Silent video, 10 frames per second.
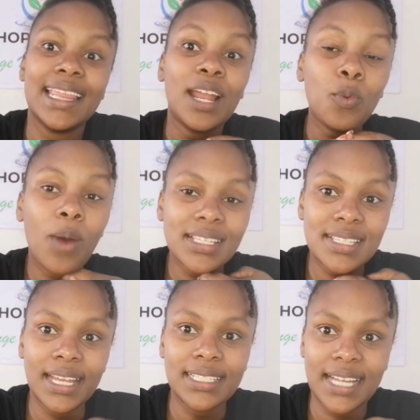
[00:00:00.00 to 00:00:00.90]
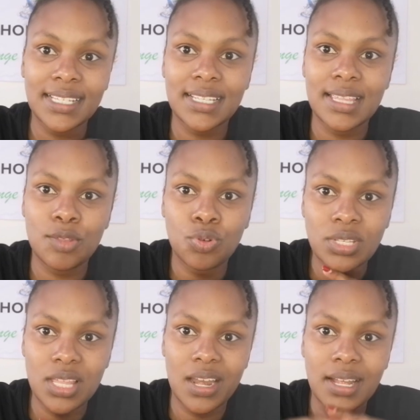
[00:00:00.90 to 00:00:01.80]
Then once they test
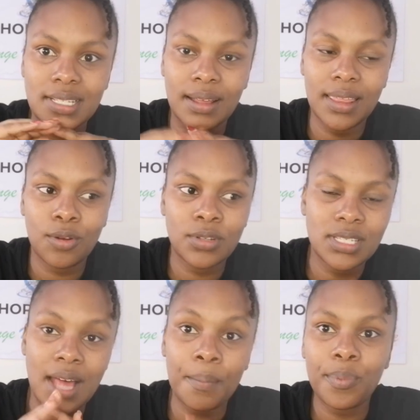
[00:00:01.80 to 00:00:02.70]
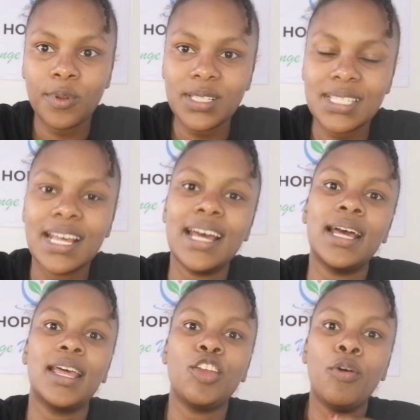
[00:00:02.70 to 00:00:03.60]
those samples,